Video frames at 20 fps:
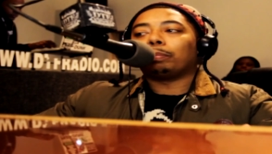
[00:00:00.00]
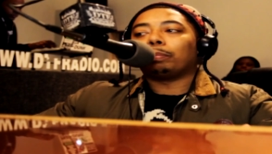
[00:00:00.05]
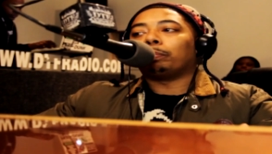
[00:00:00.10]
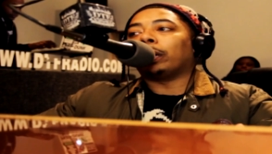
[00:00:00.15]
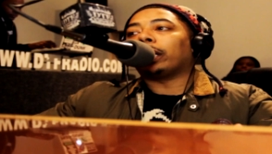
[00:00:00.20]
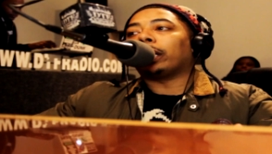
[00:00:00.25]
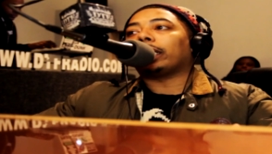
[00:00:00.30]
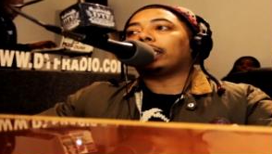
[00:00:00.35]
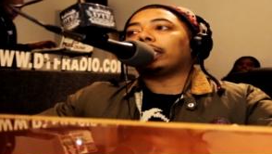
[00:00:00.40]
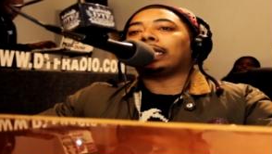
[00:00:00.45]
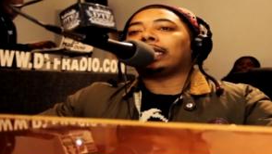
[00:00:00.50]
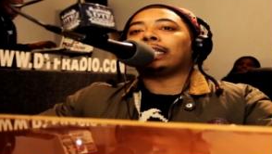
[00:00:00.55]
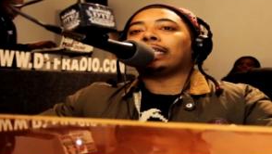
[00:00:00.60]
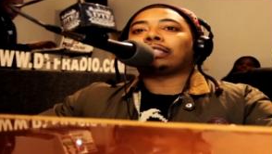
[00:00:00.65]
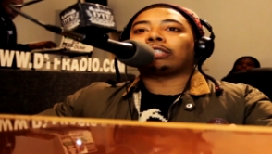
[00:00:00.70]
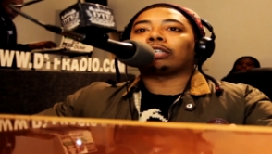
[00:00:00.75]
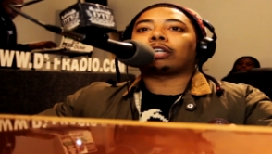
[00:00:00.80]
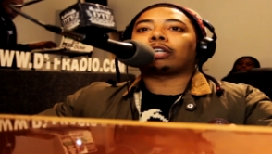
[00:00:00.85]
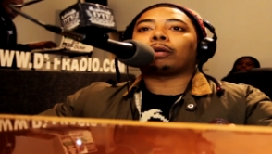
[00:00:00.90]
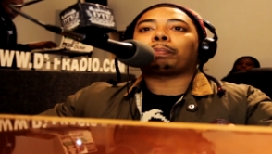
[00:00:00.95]
But it
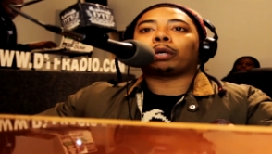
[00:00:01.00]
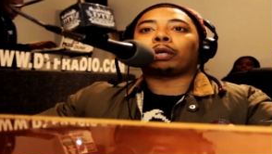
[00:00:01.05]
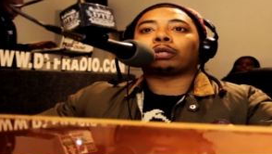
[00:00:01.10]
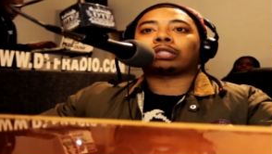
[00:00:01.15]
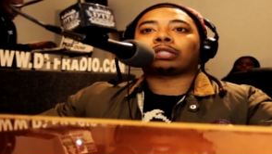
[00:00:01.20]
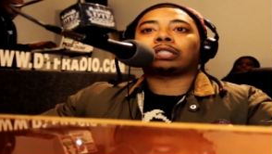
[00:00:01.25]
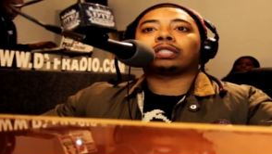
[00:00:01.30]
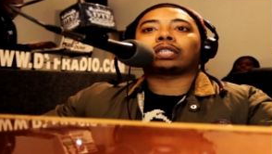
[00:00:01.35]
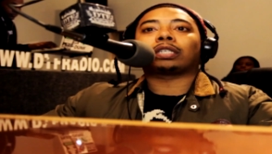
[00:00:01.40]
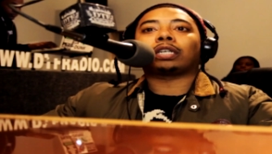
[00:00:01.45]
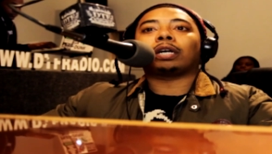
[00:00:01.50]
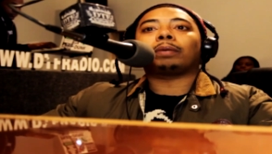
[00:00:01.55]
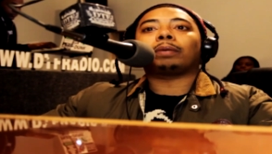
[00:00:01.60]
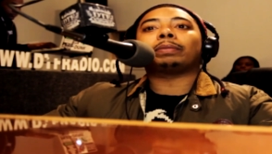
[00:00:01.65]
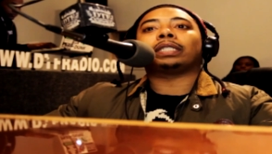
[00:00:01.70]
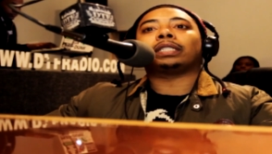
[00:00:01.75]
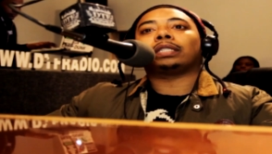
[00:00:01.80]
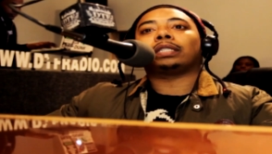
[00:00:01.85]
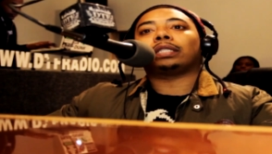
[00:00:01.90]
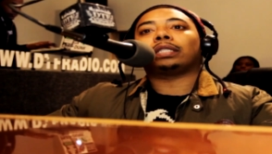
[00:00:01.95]
took a person to come
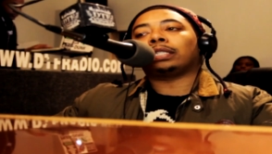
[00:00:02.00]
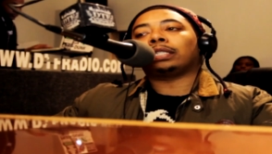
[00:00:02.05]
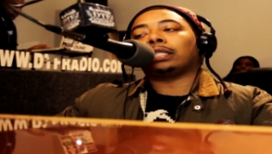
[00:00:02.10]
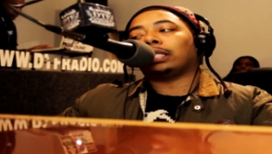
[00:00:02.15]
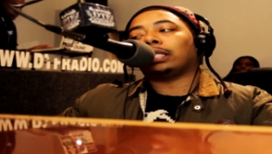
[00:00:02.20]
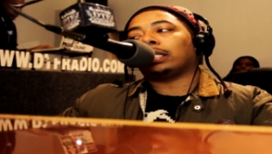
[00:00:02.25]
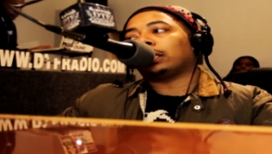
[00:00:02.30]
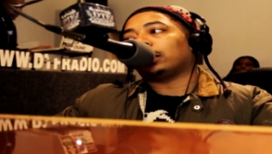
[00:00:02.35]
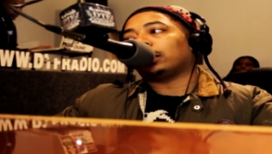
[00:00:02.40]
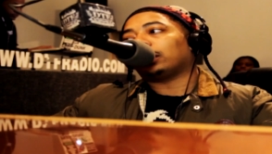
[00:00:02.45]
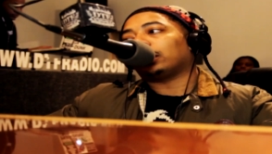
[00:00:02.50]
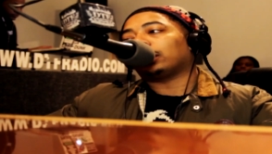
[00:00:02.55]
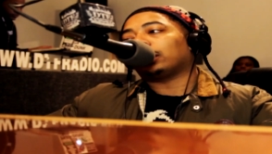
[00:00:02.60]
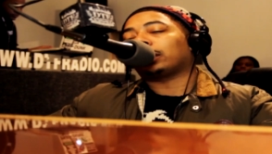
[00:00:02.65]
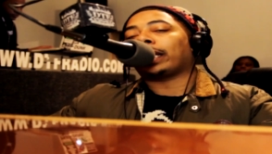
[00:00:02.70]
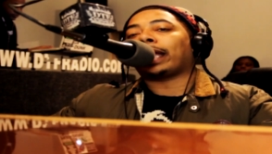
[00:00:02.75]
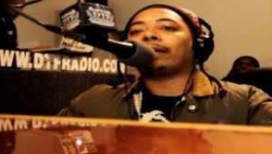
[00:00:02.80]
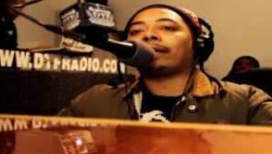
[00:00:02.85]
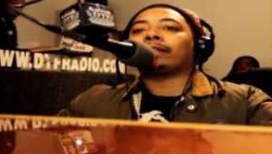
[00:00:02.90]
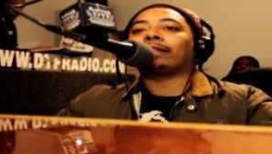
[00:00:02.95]
in and, and
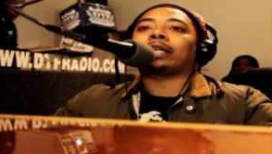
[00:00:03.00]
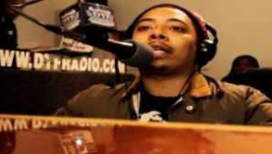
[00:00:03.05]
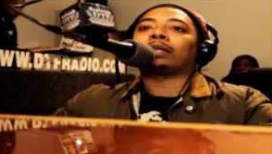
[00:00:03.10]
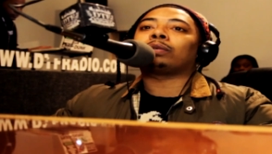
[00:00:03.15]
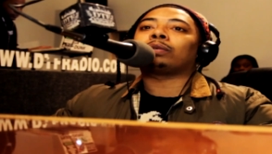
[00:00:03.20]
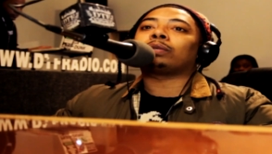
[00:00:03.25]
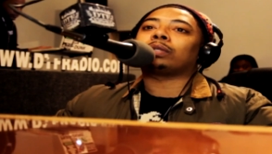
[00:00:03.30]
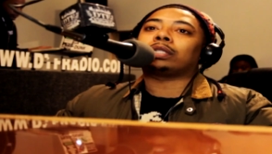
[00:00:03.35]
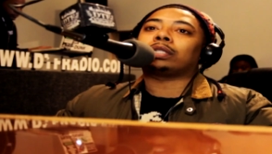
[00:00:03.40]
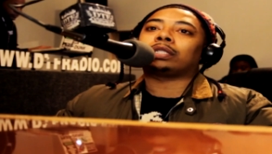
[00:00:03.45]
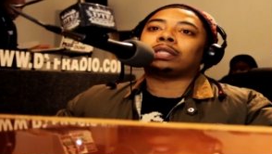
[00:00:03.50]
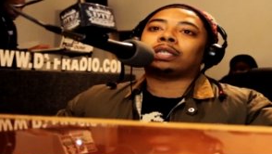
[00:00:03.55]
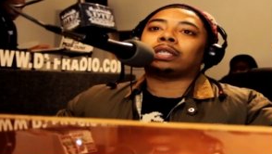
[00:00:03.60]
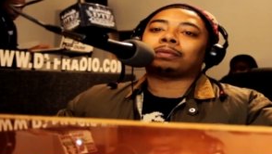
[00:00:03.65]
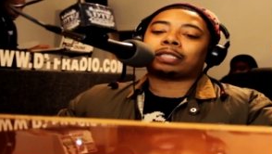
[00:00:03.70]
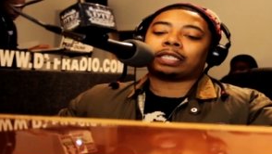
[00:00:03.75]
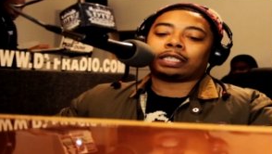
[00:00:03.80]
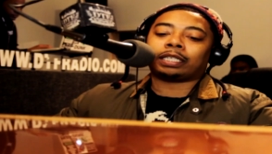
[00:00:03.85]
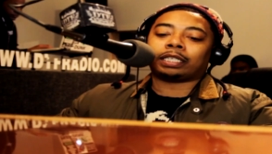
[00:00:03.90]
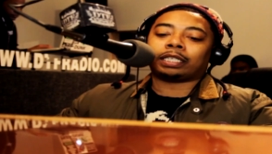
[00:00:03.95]
carry that on, you know what I'm
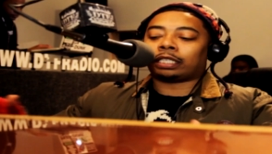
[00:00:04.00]
saying?